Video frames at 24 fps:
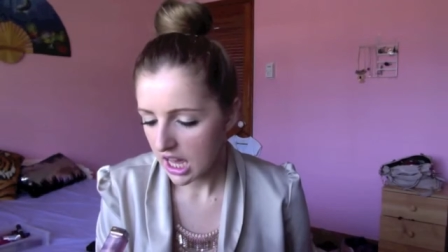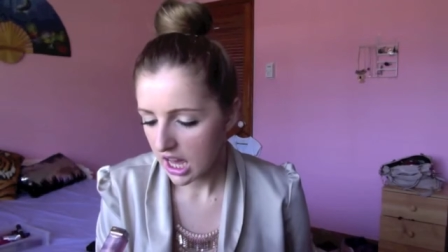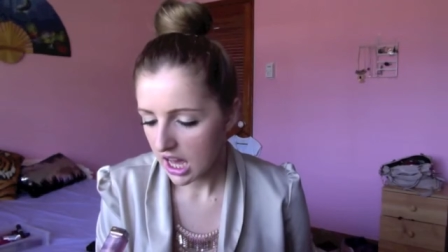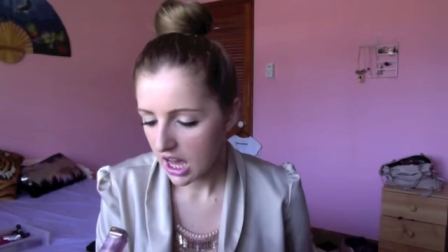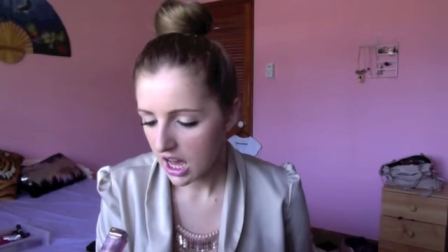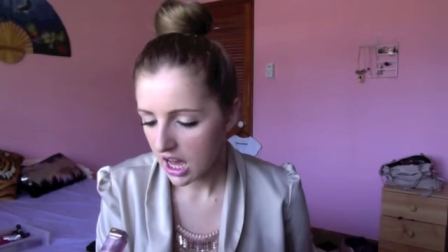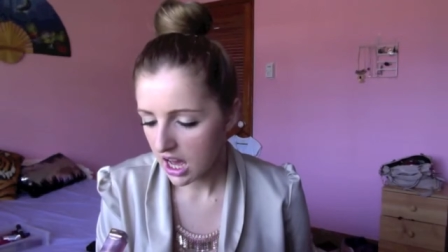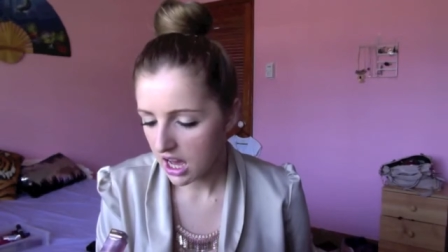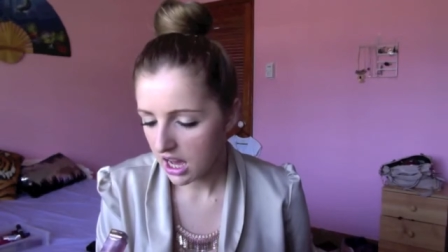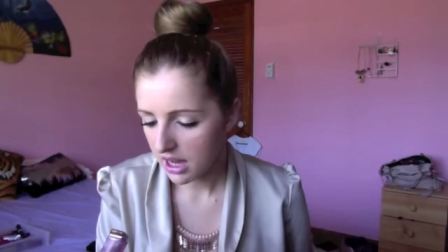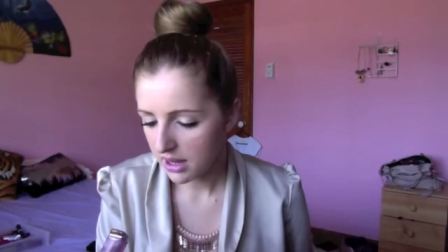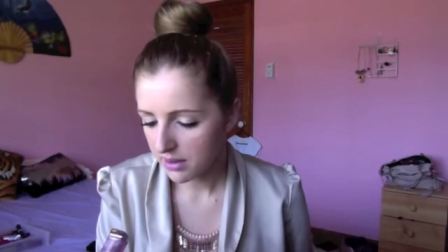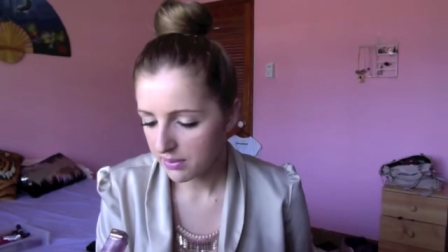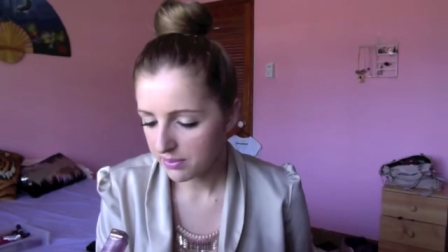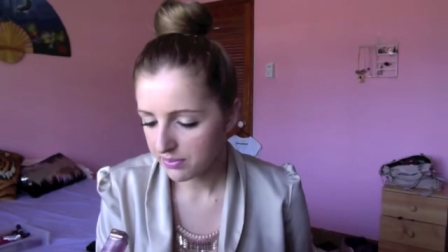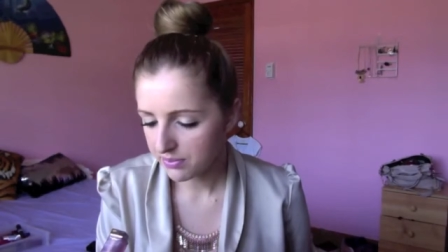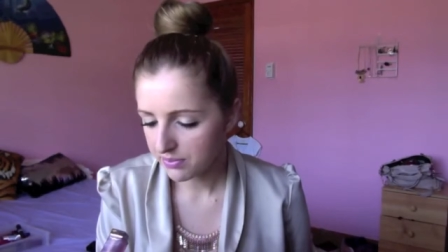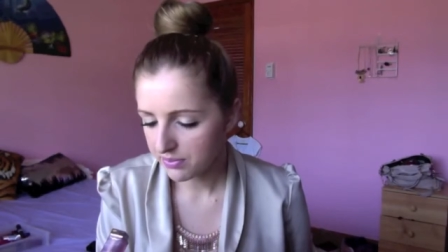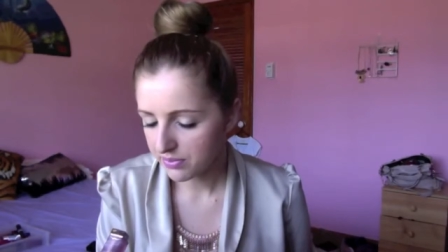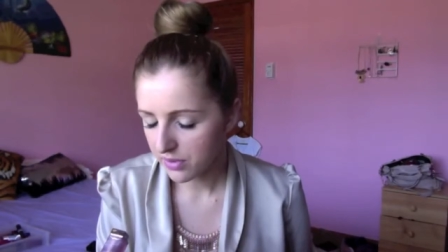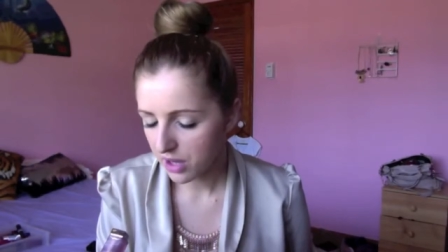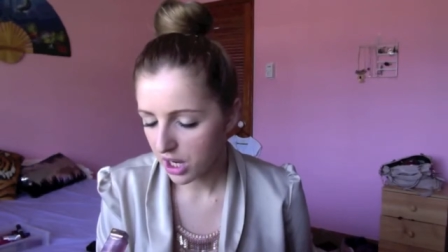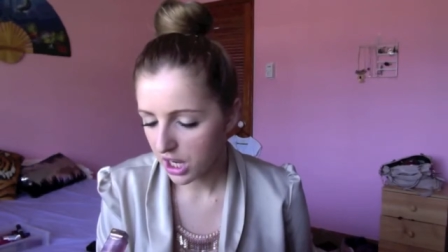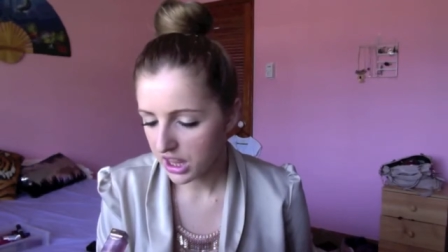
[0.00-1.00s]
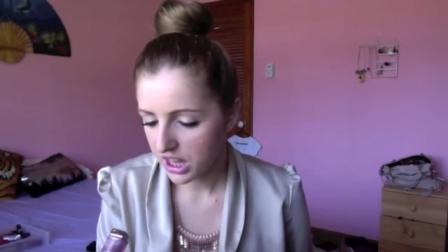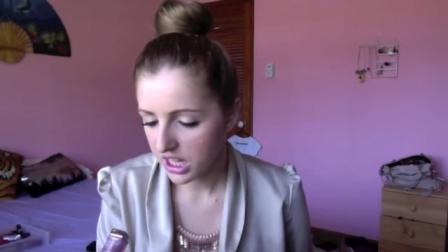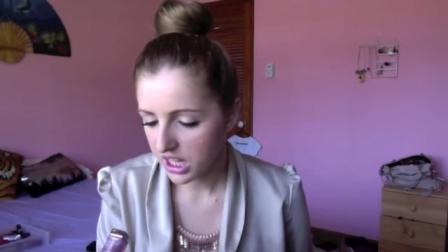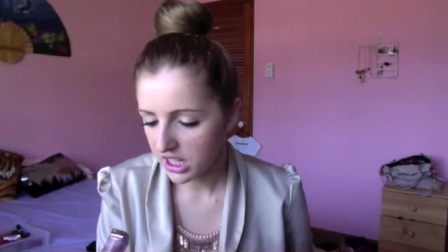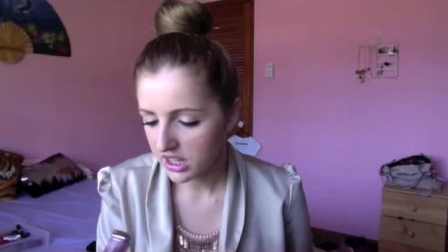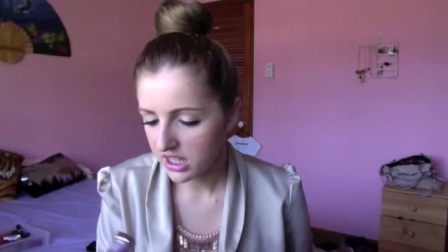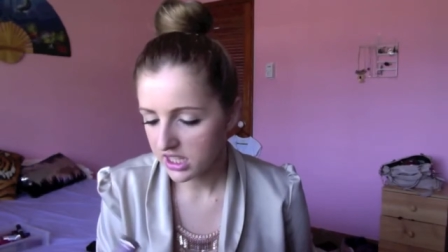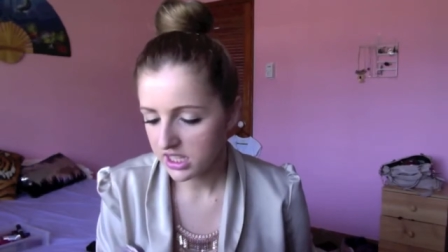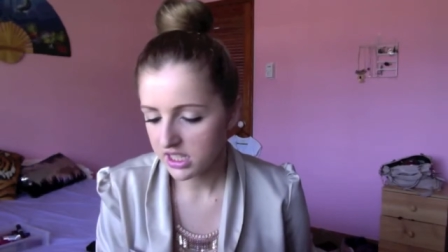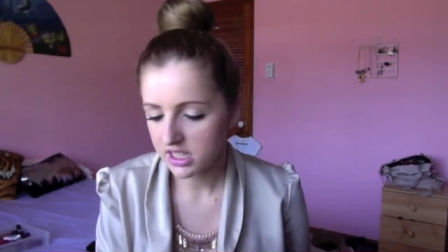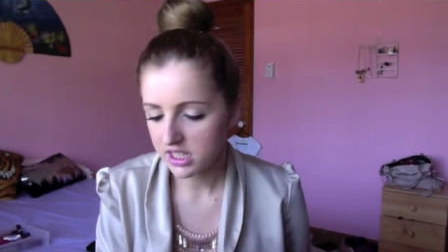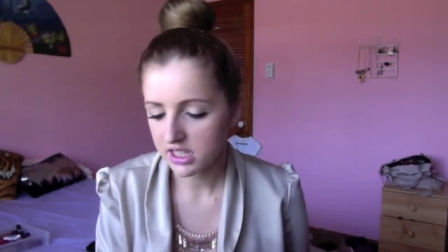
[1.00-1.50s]
um, I think
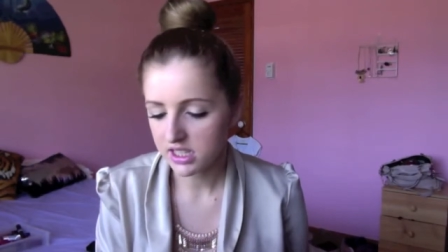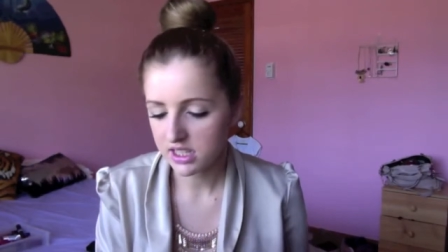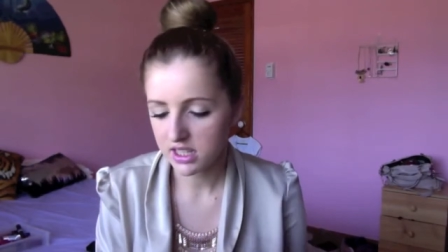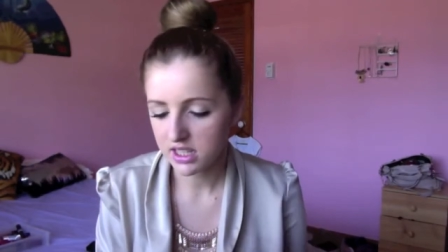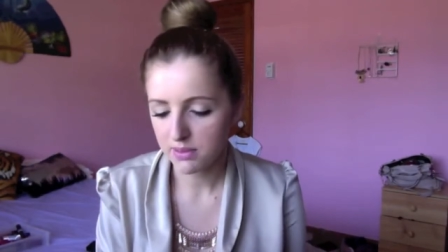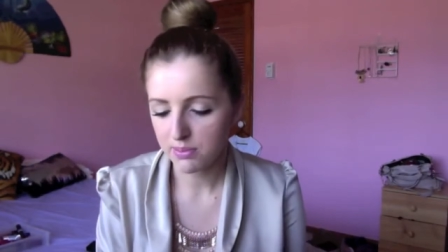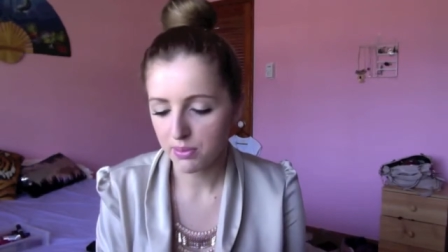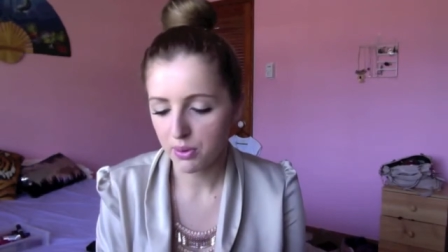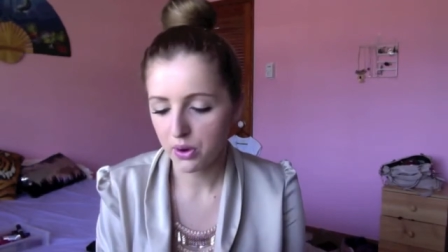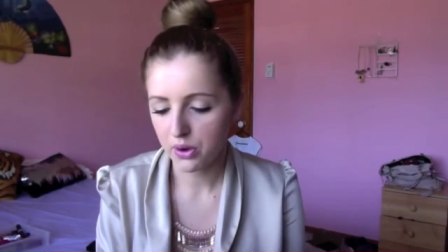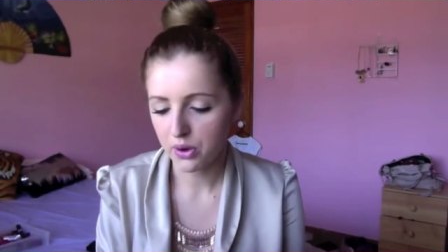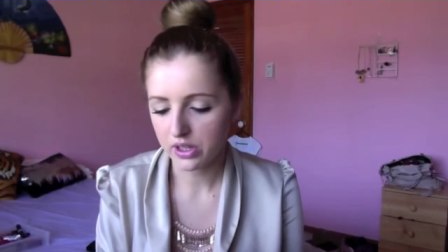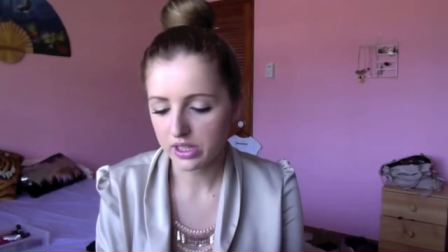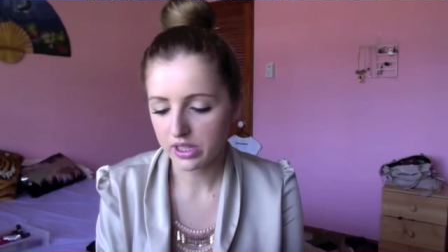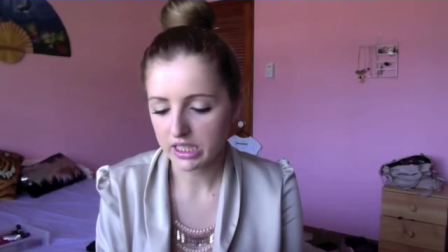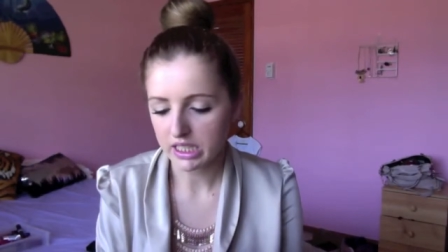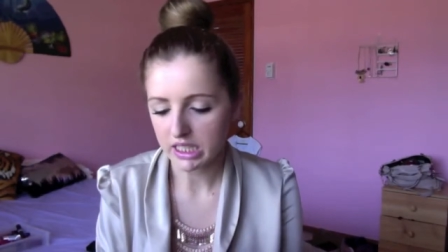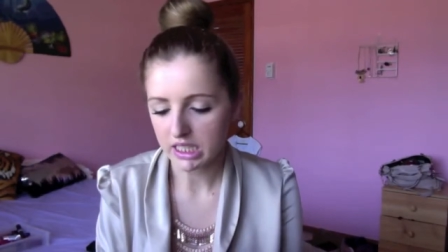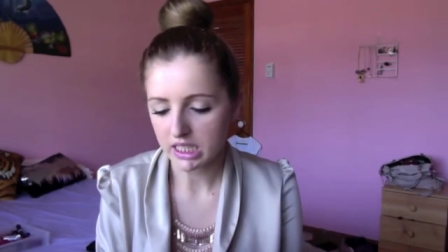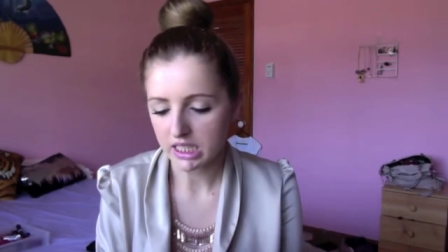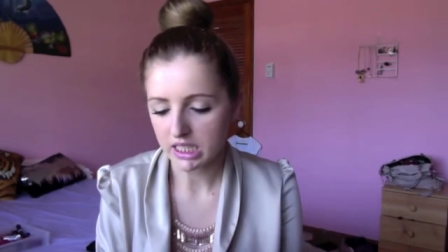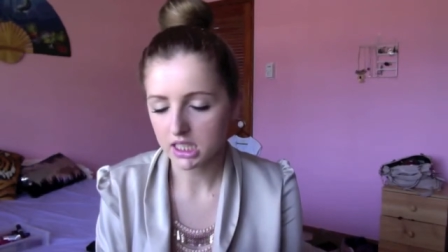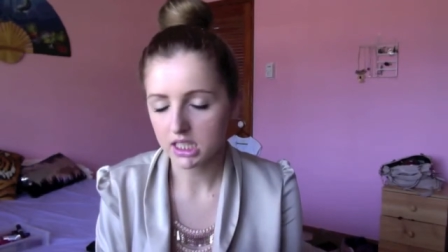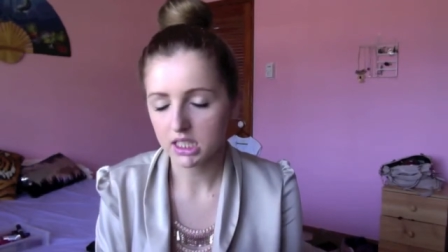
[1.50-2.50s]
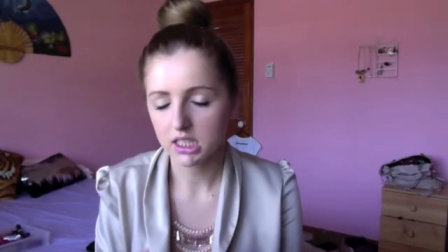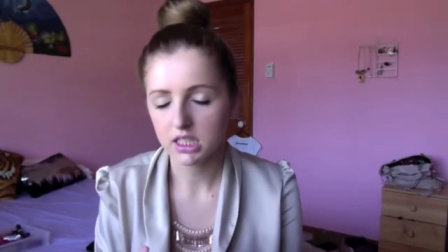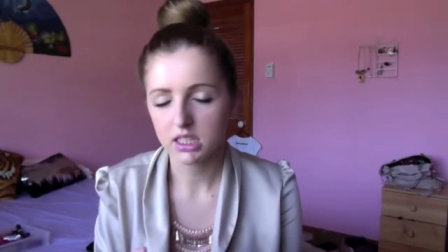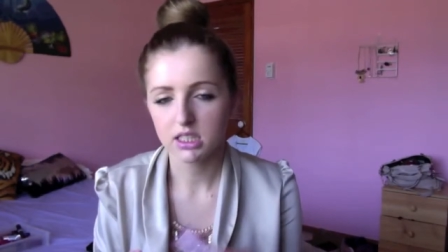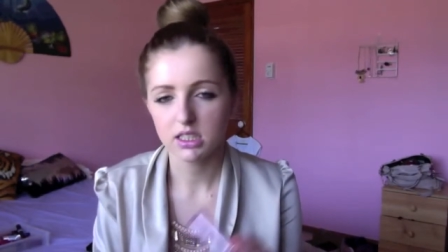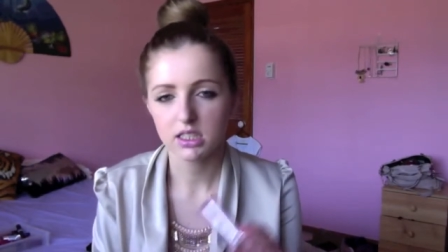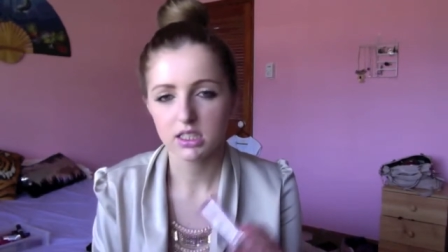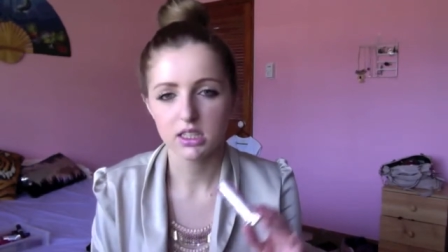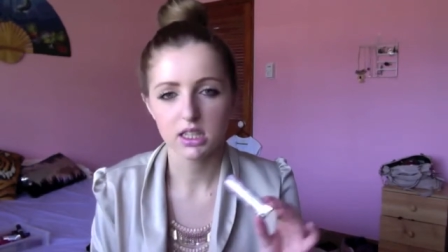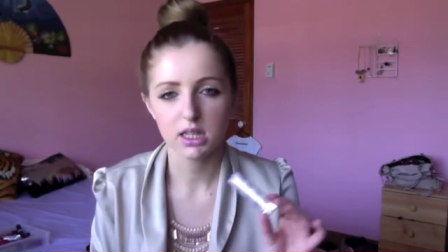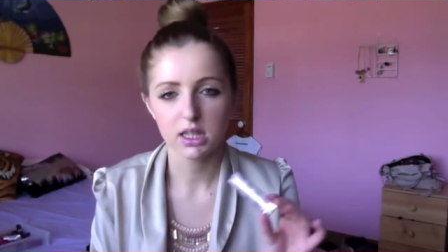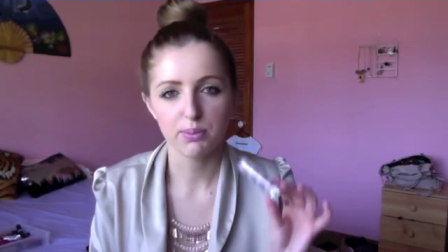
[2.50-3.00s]
this is the Pearly,
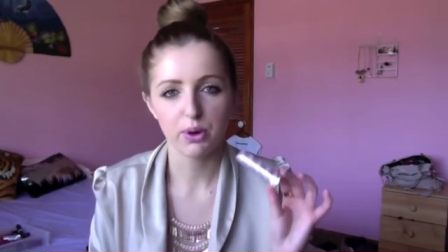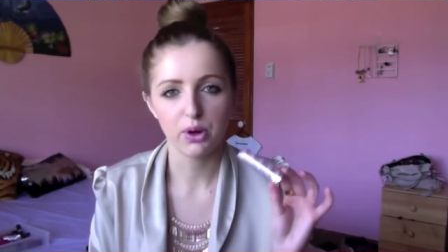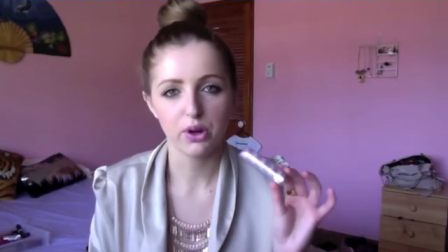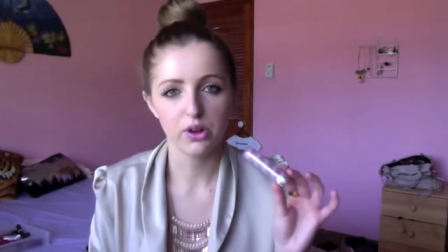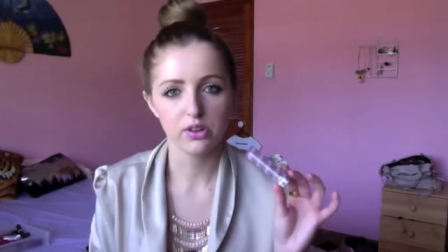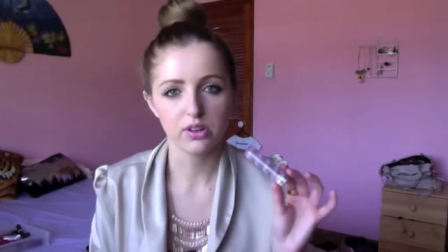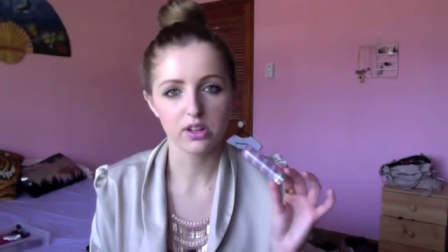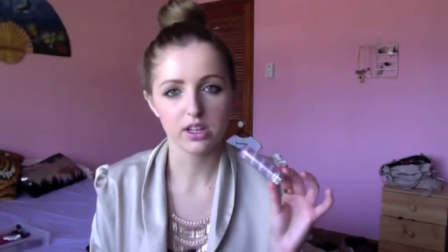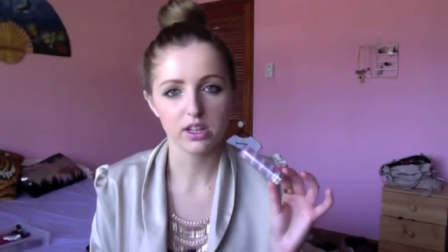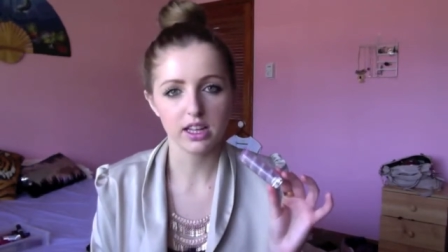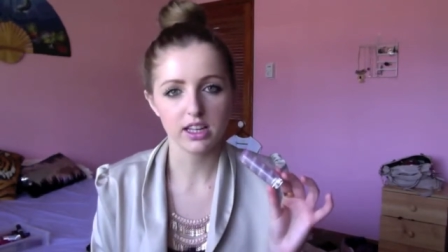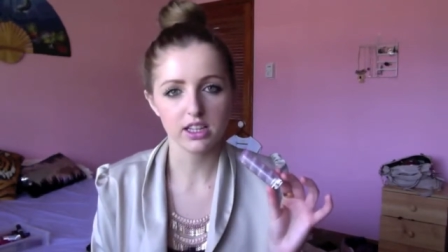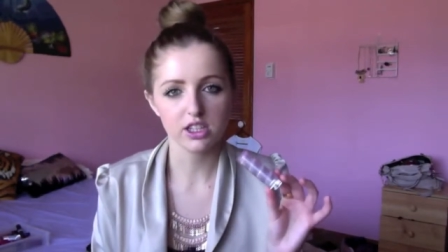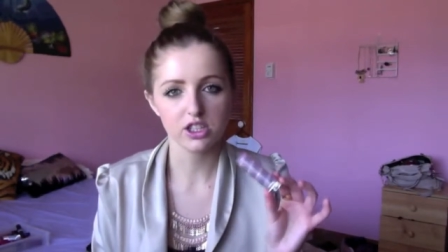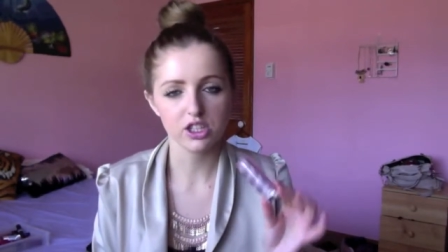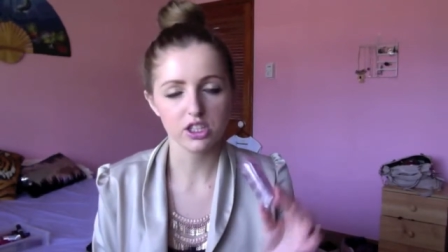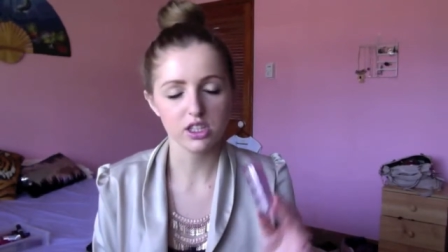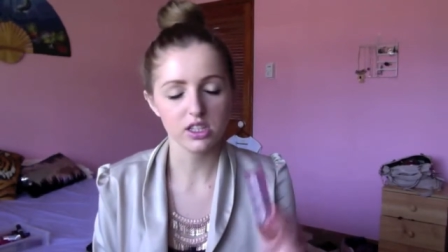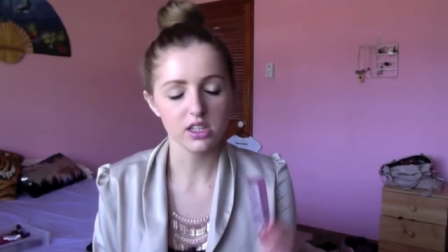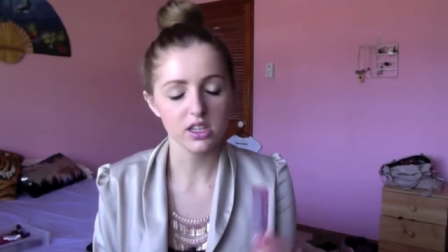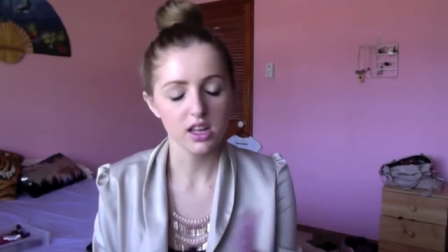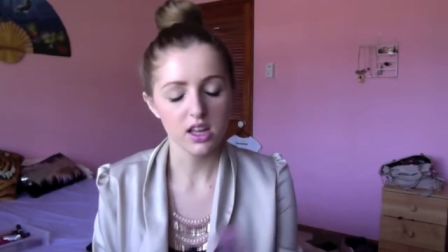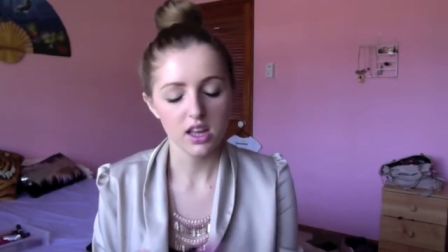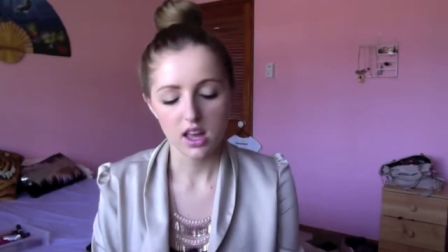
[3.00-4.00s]
the Pearl collection.